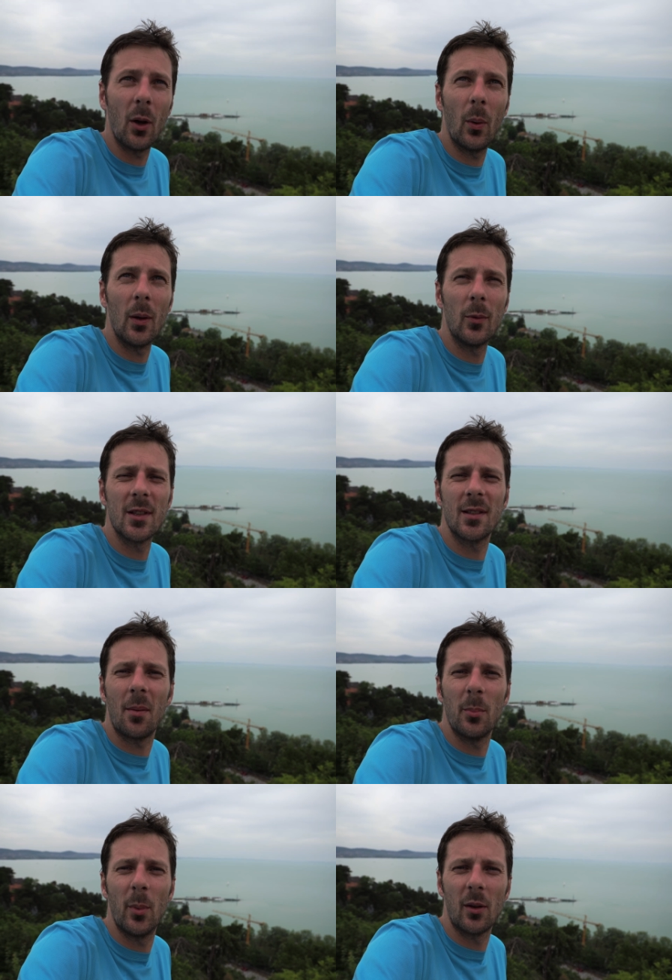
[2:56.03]
when we
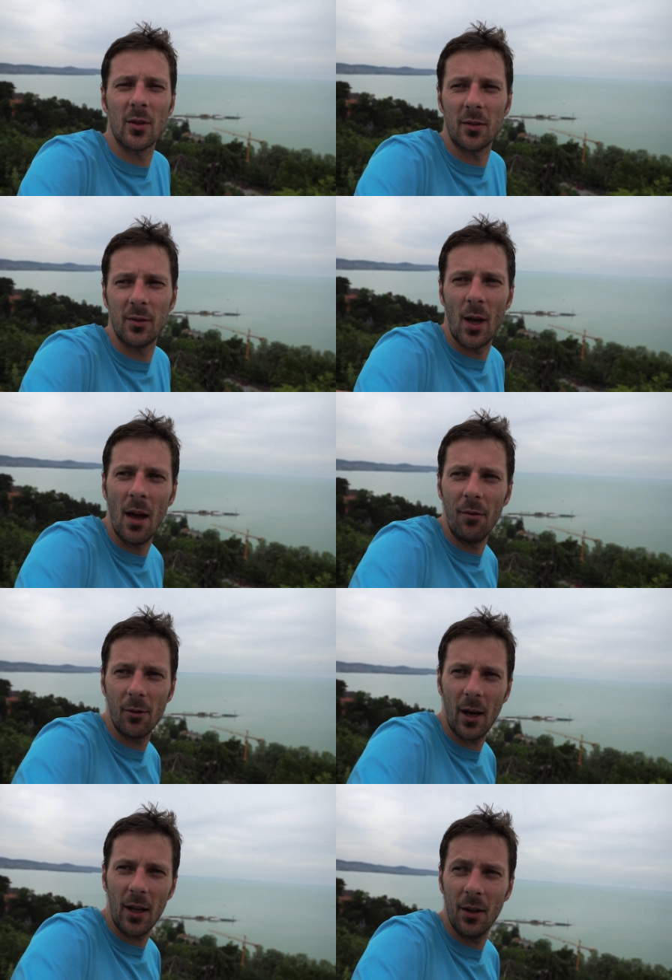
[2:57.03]
stopped because of the heavy
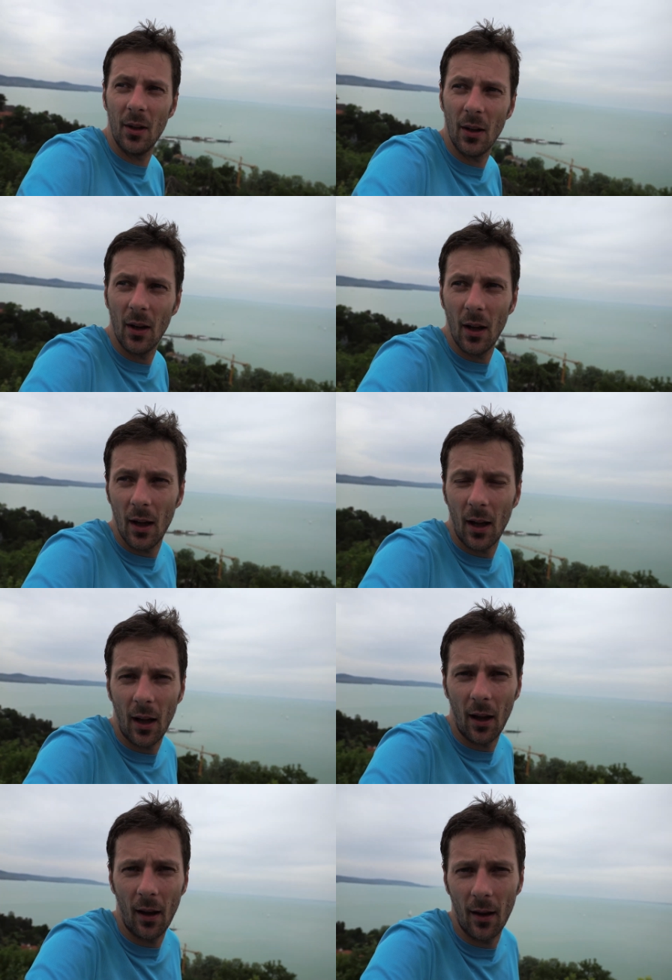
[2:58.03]
rain uh,